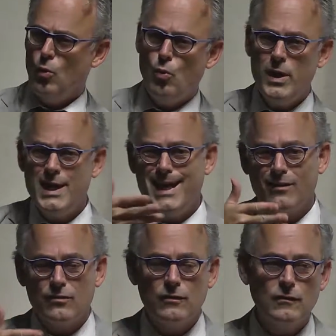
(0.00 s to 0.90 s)
we
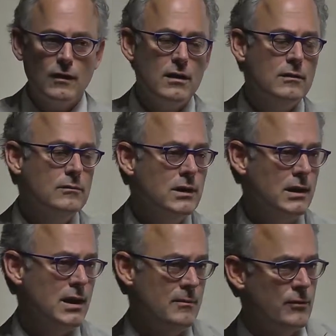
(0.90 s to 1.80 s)
get some
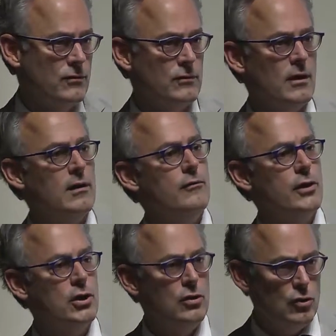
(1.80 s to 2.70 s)
glimpse of the
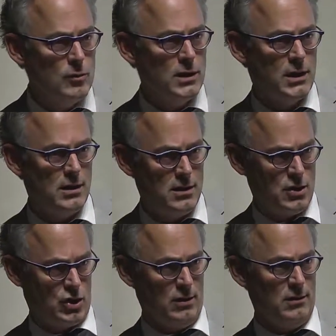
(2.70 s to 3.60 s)
human
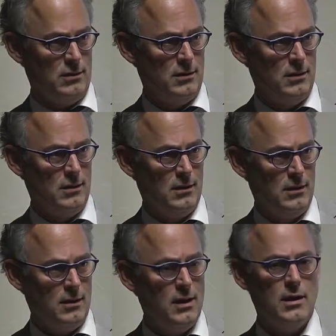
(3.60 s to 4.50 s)
condition
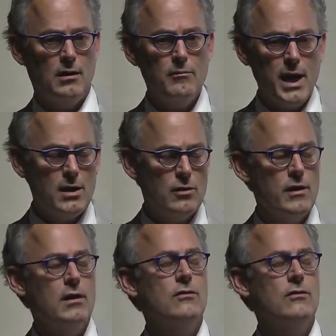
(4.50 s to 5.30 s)
in a manner that